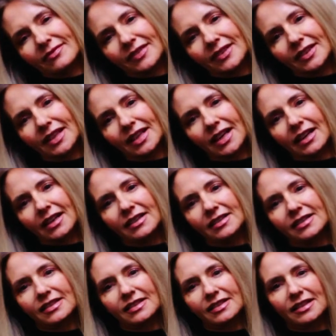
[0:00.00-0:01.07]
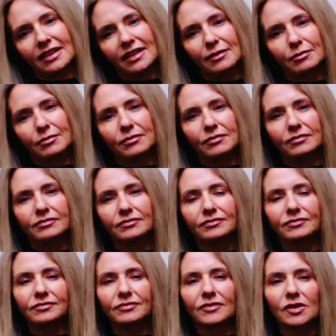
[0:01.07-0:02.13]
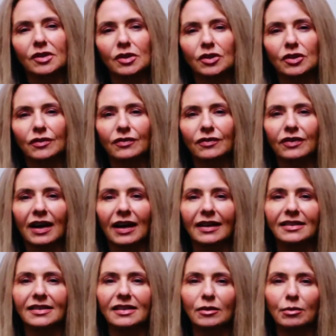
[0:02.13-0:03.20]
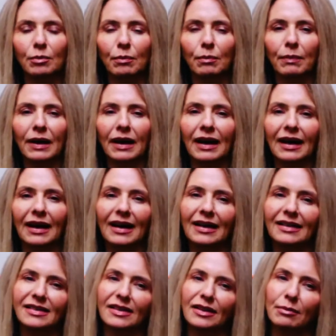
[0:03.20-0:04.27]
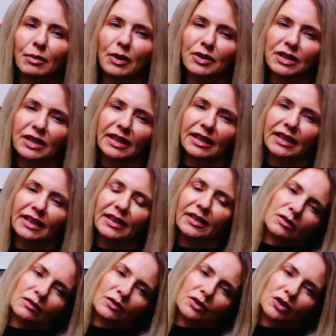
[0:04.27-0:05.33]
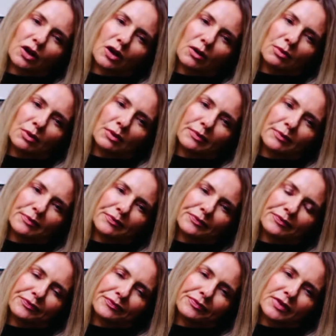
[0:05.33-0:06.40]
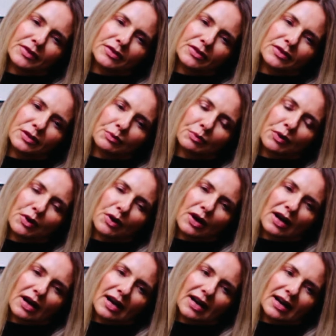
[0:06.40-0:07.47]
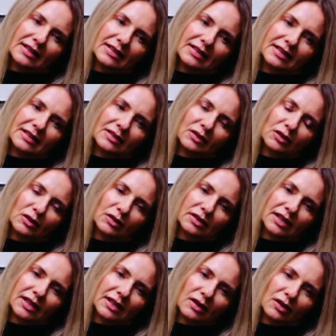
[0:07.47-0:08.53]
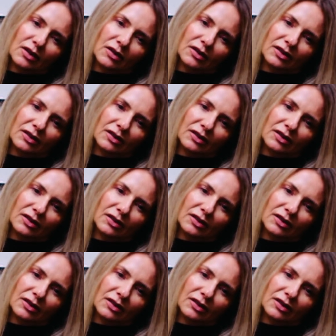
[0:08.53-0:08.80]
The neck is such a vital part of the body. Tough job to support our head all day long.